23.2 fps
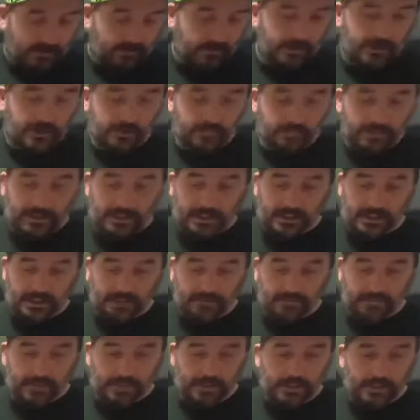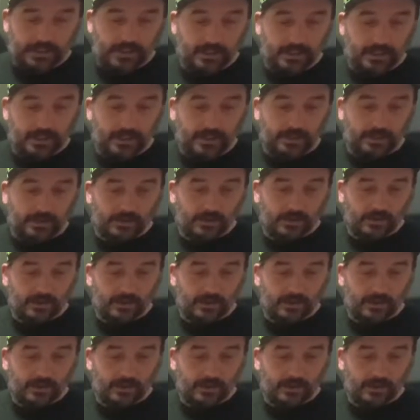Must be stuff that's in here.